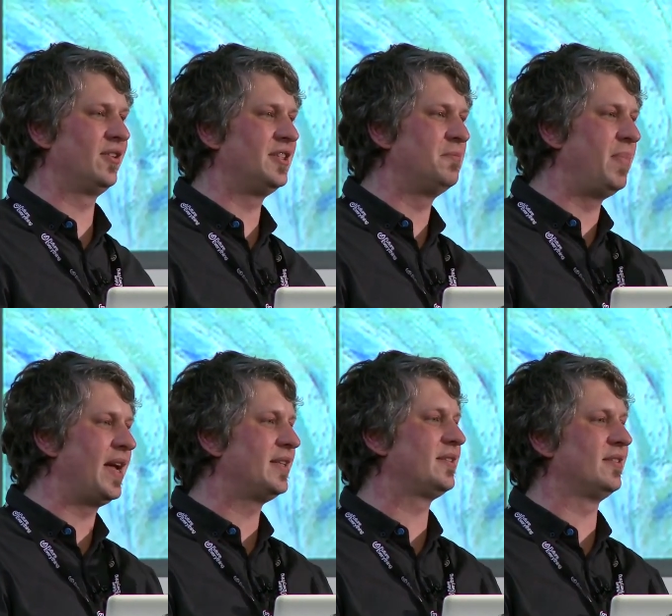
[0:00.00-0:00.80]
So it's
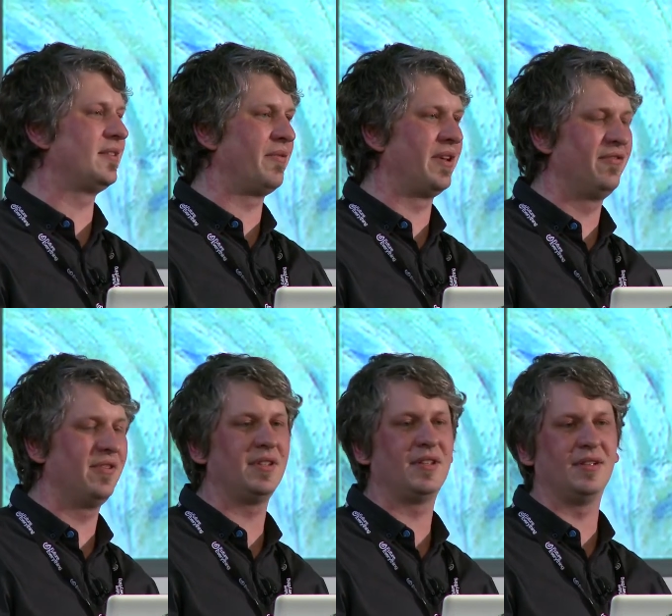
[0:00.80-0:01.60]
based on something
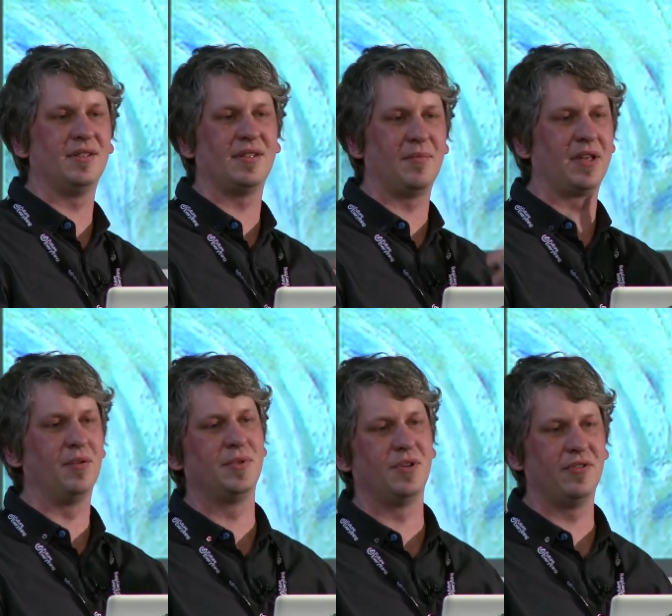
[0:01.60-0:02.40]
physical,
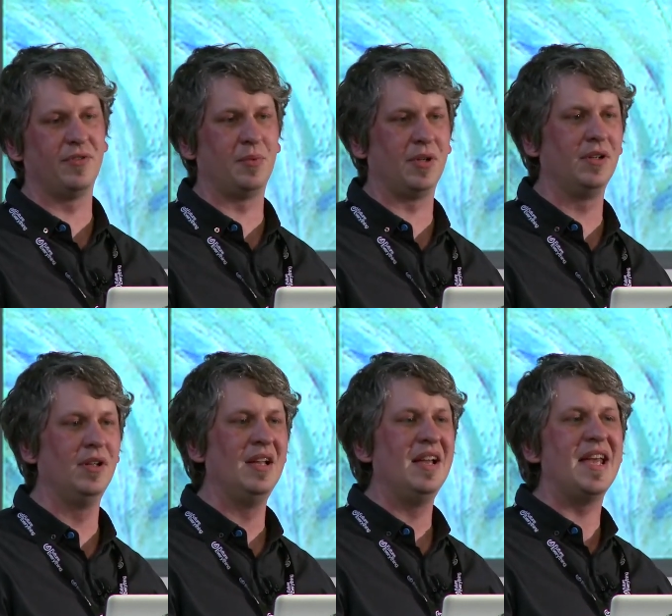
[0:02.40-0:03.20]
something observable.
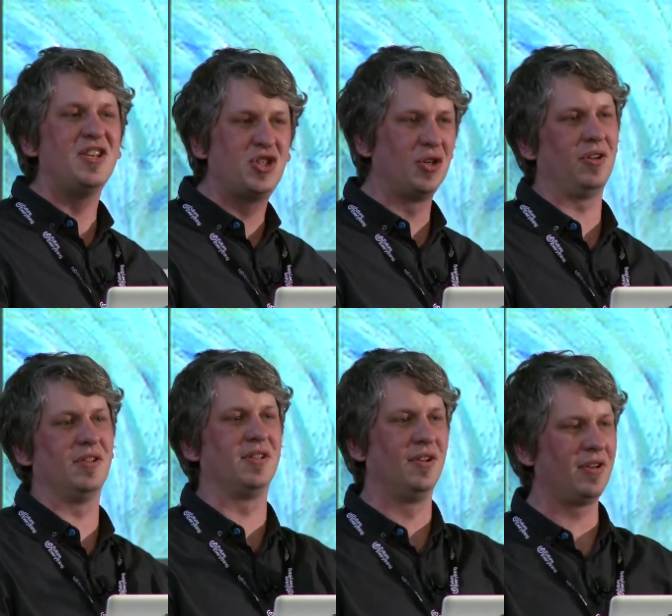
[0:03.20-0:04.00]
It should
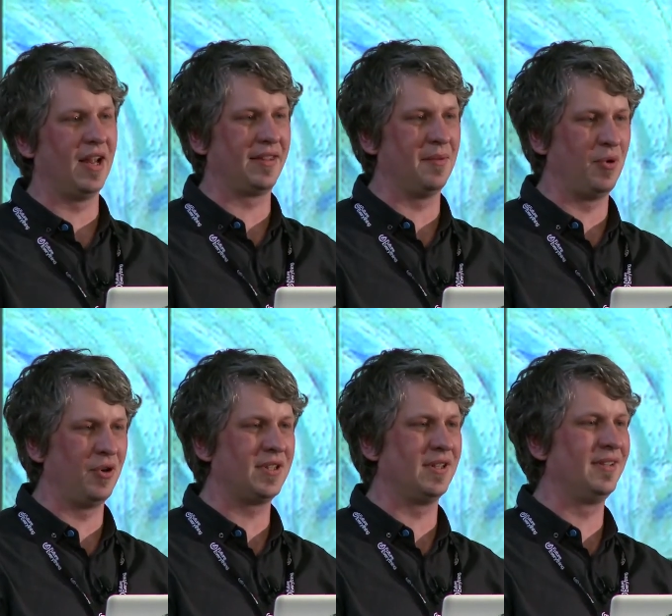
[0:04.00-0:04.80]
also look like the
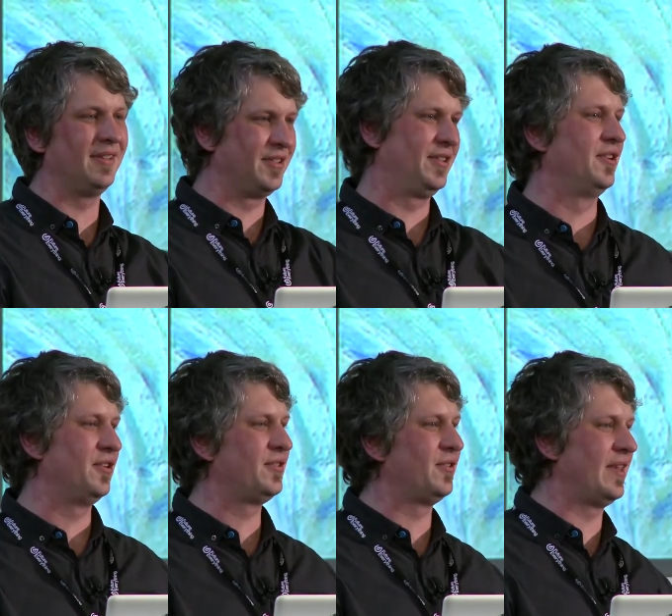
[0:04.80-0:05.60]
person,
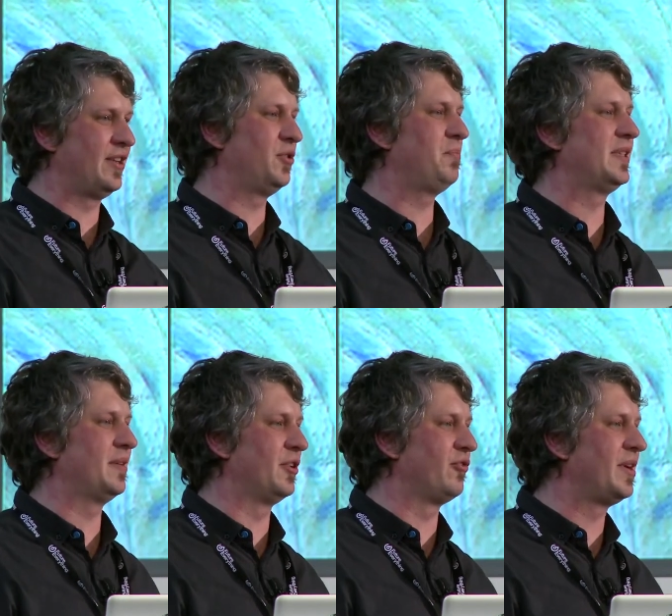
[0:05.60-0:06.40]
so there should be
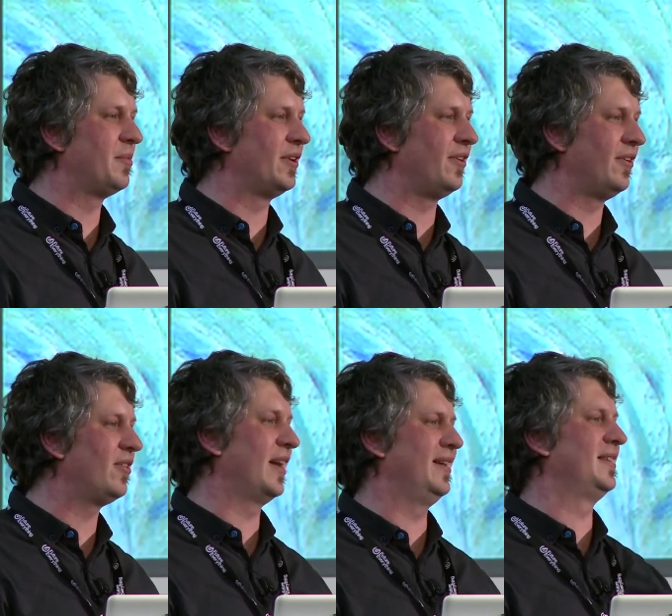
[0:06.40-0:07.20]
some agreement on,
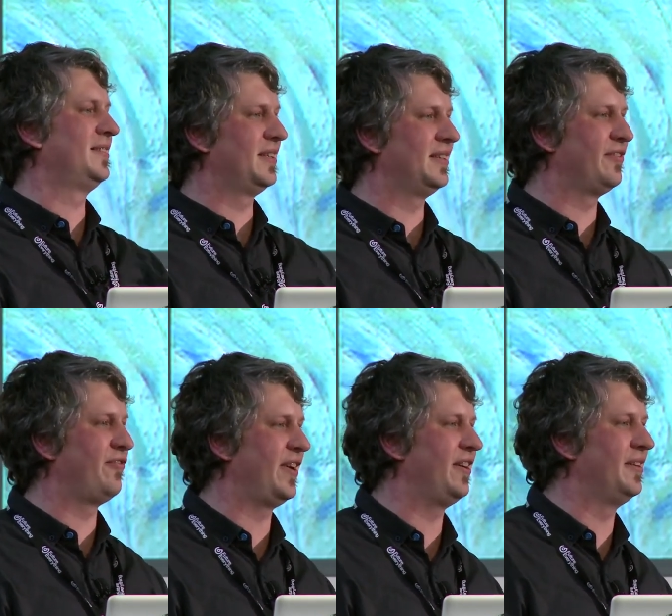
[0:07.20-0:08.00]
okay, that's a
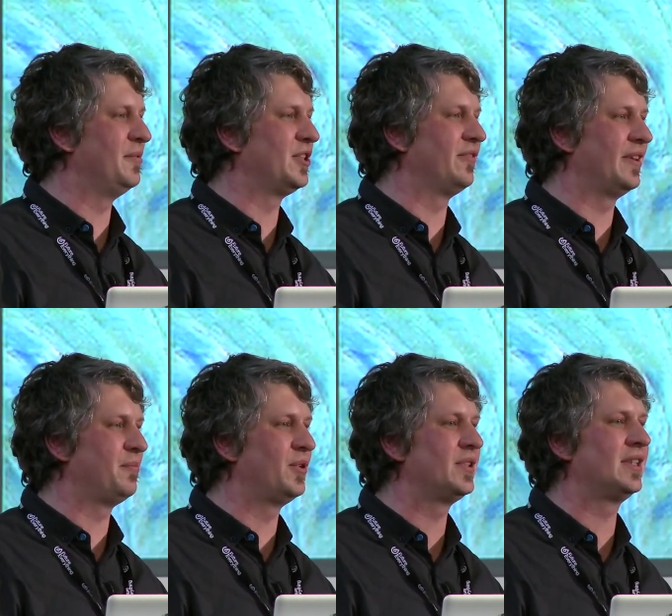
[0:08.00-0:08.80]
fair image of
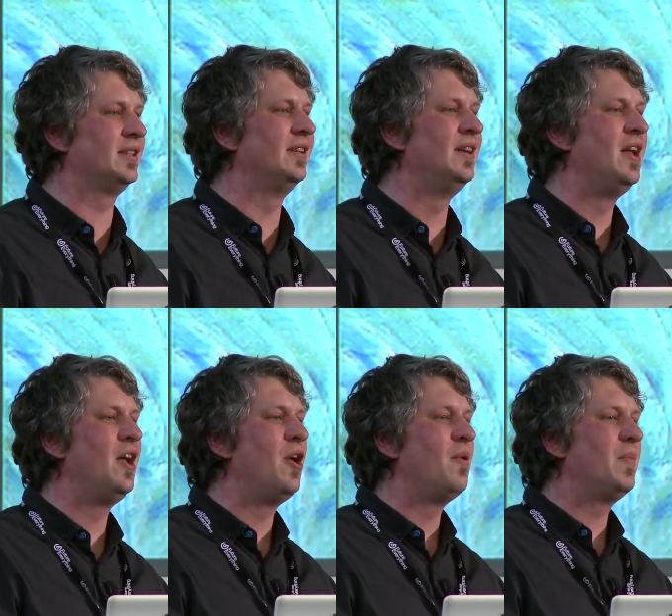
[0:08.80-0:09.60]
that person.
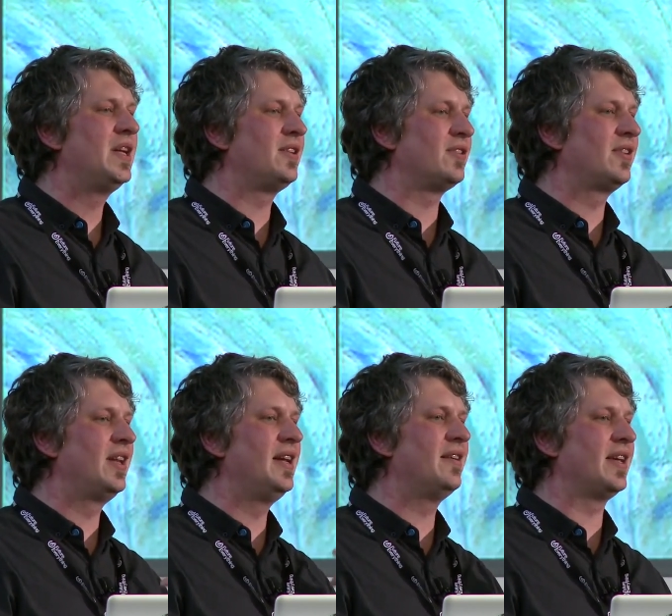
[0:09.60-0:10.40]
But it's also
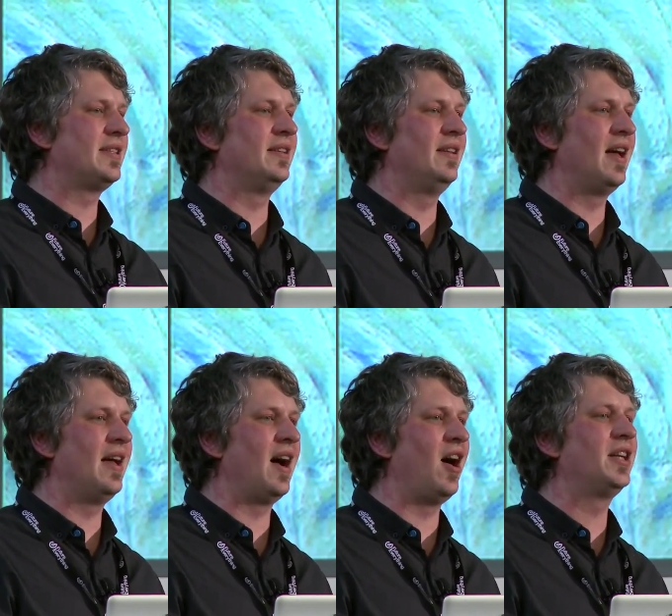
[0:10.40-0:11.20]
clear there's an
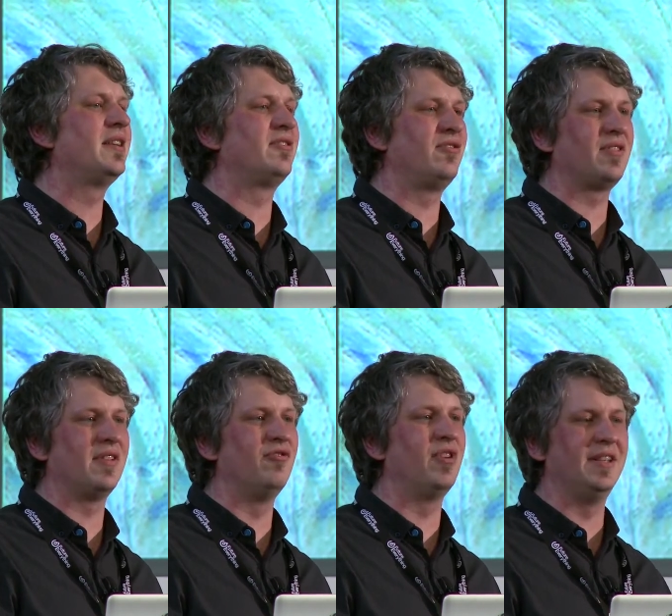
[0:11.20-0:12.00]
artist's
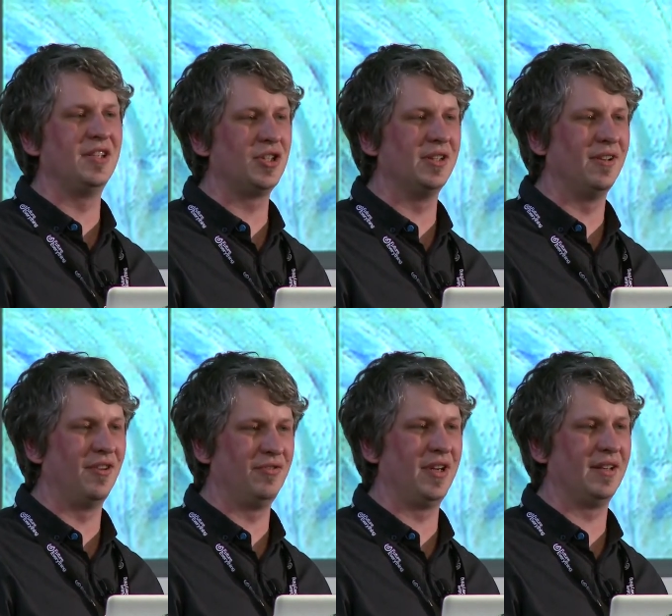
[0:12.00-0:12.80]
rendition
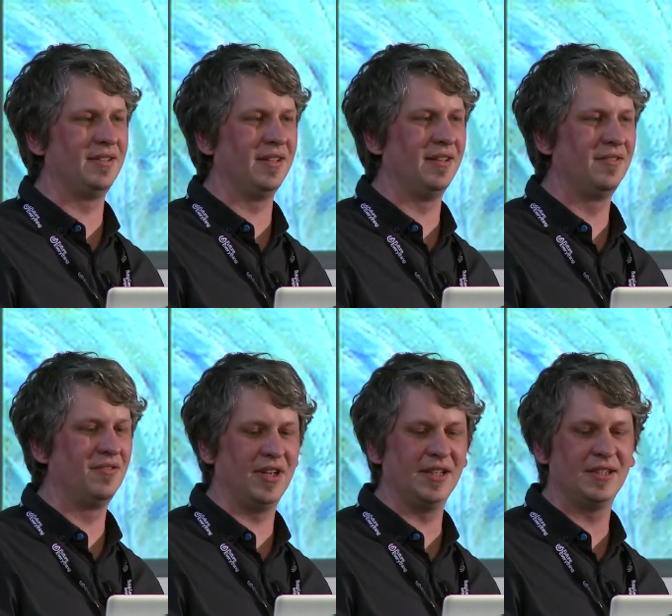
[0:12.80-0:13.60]
of reality,
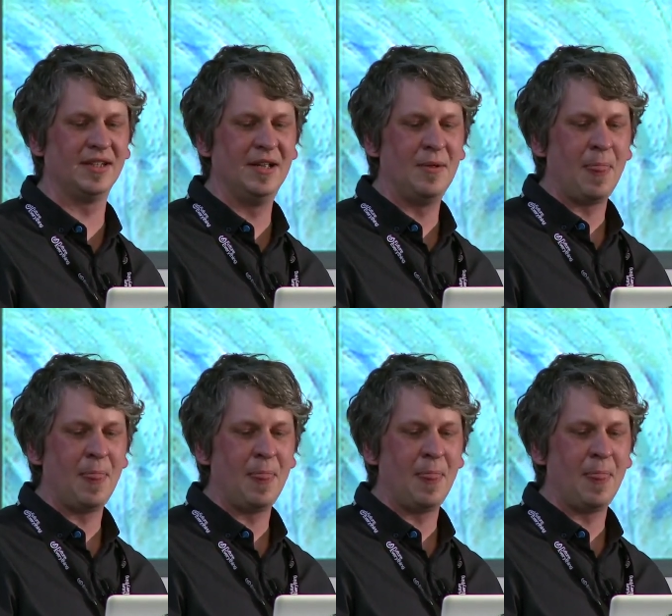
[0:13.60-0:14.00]
right?